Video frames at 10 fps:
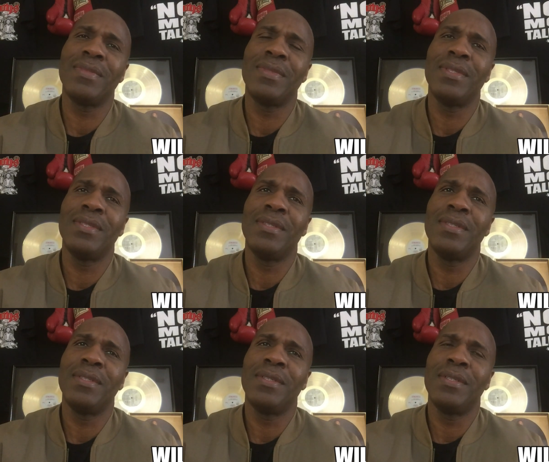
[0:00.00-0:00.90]

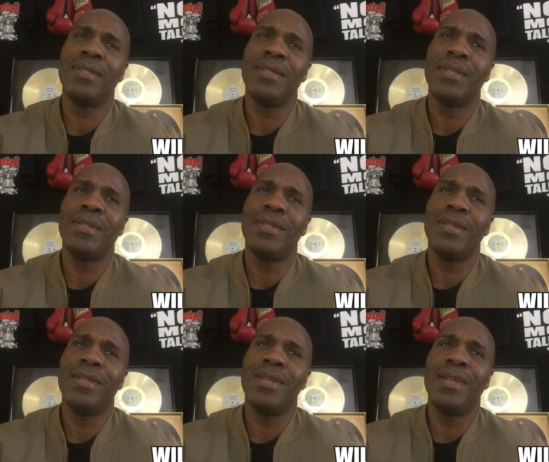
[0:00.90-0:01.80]
(silence)